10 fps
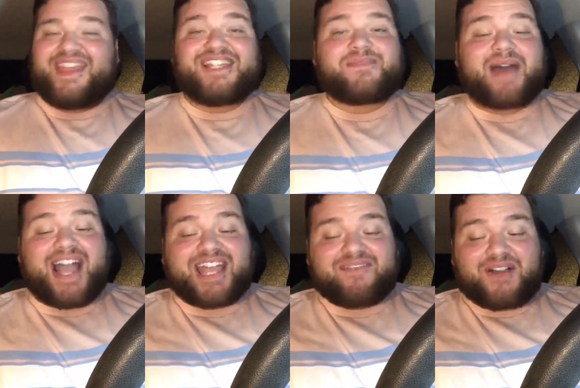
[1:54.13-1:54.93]
These
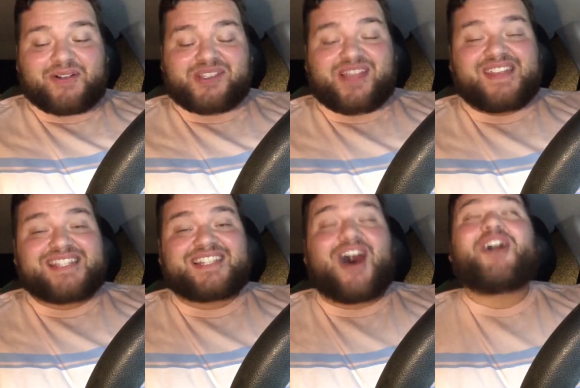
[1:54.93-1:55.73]
backing vocals on
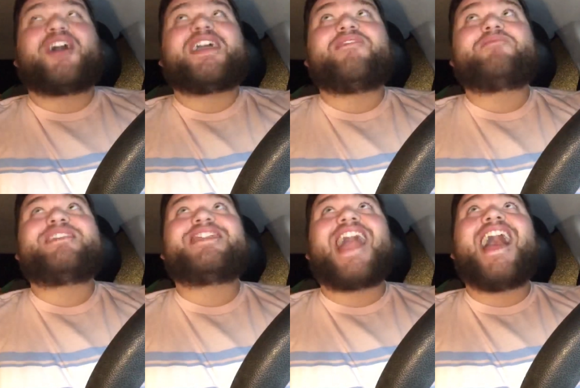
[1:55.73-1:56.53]
this song are giving
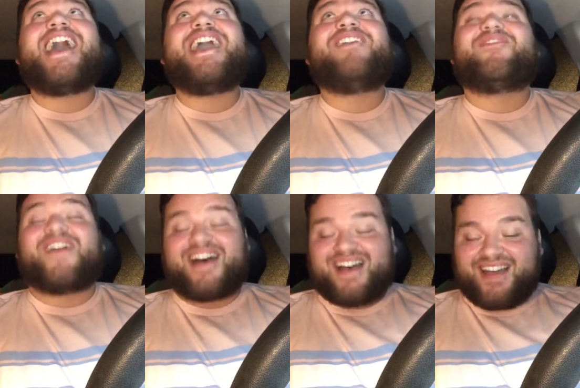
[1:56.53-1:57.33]
me life.
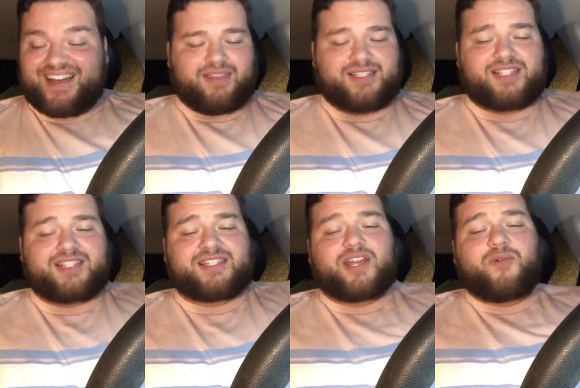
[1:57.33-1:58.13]
This is
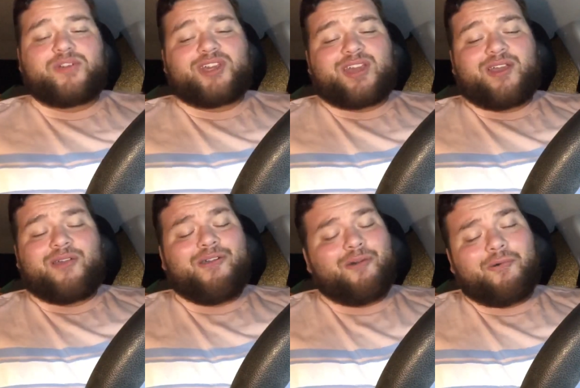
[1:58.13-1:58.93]
so
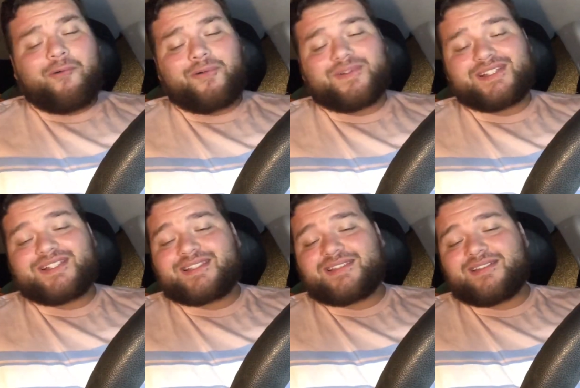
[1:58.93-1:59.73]
cute.
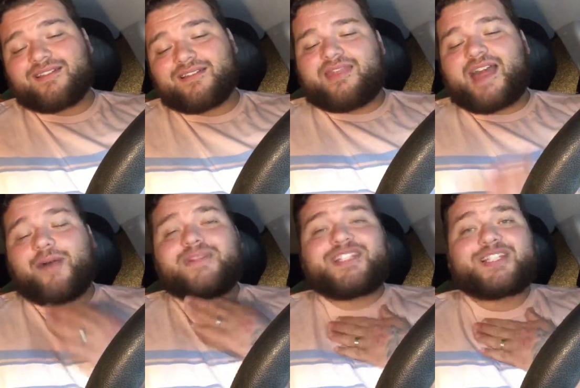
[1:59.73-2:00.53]

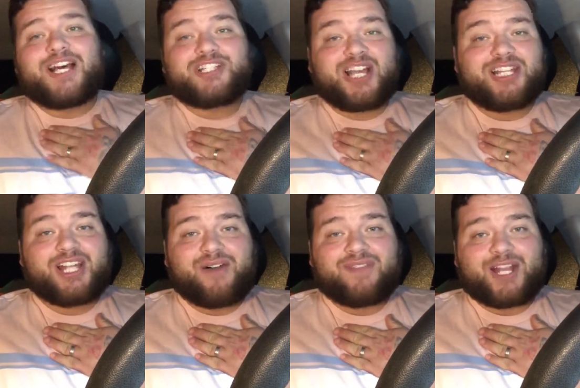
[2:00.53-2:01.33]
That was such a
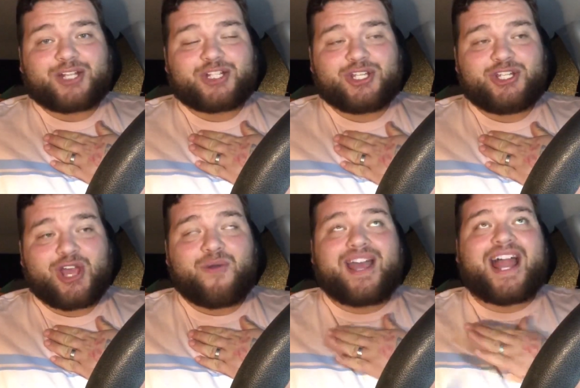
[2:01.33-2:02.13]
love letter to
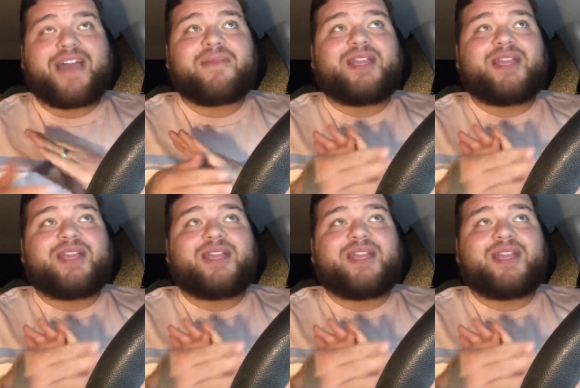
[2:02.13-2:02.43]
Joe, and I'm